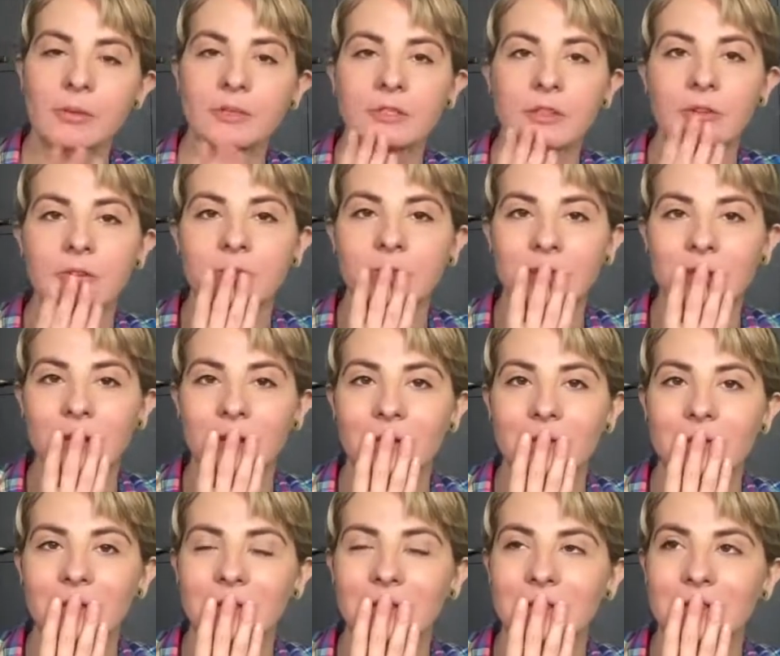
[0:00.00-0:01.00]
But Southern
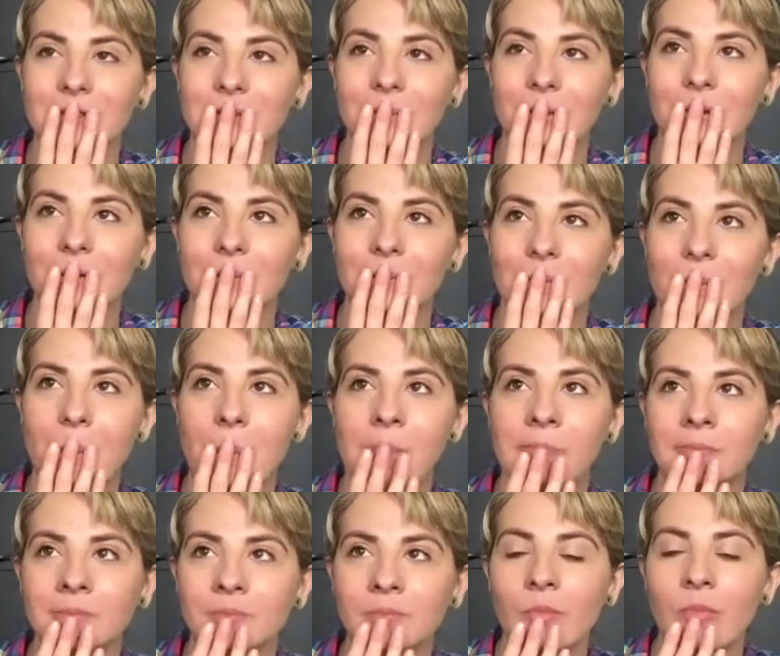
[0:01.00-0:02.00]
Sounds ASMR.
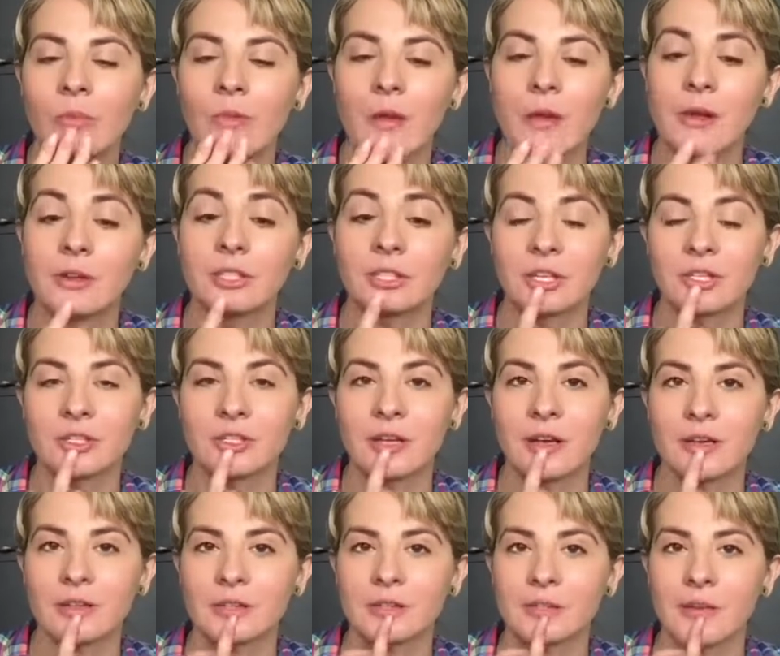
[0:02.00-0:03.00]
She
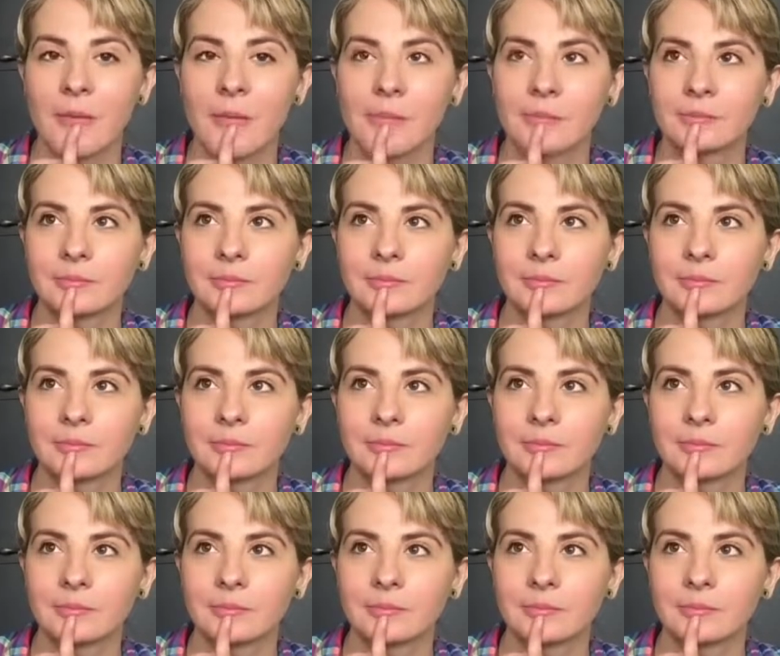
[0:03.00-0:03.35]
actually has